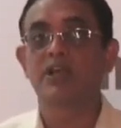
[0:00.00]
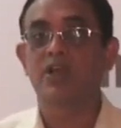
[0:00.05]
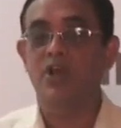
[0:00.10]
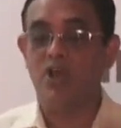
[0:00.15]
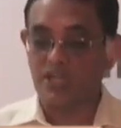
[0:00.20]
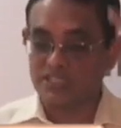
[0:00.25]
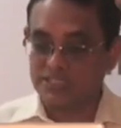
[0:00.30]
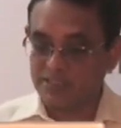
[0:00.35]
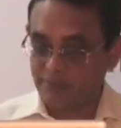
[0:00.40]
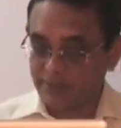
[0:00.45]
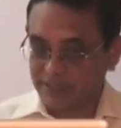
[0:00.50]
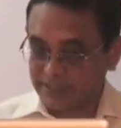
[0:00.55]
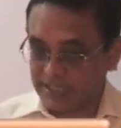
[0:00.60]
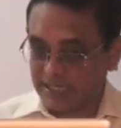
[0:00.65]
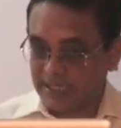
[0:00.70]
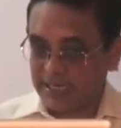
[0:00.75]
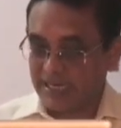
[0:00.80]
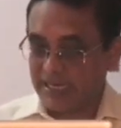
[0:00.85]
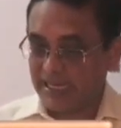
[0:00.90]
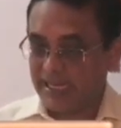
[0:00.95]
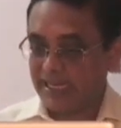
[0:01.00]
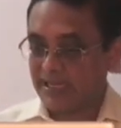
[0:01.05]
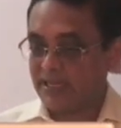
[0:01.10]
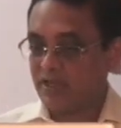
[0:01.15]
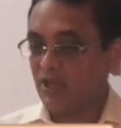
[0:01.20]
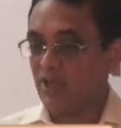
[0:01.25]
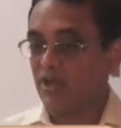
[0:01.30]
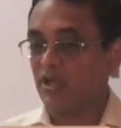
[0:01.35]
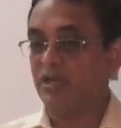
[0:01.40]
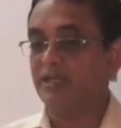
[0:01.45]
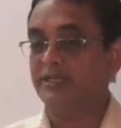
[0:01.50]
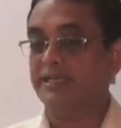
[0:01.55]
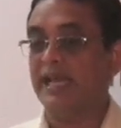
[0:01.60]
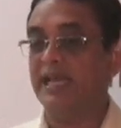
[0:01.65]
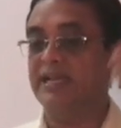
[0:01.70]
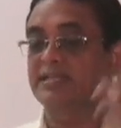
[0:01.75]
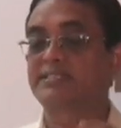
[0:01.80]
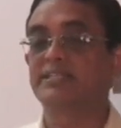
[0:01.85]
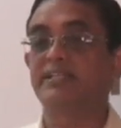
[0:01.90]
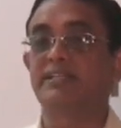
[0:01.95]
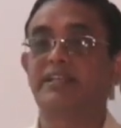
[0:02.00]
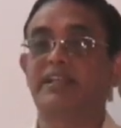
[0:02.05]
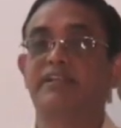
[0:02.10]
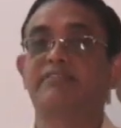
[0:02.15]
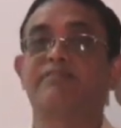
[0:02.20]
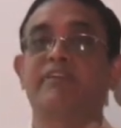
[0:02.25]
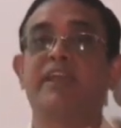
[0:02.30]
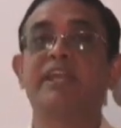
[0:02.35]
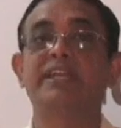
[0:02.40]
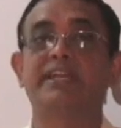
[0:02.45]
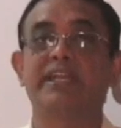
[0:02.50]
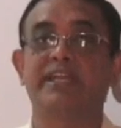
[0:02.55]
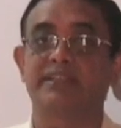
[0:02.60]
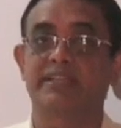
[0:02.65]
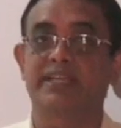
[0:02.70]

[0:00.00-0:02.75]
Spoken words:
occipital headache, or transitory fainting.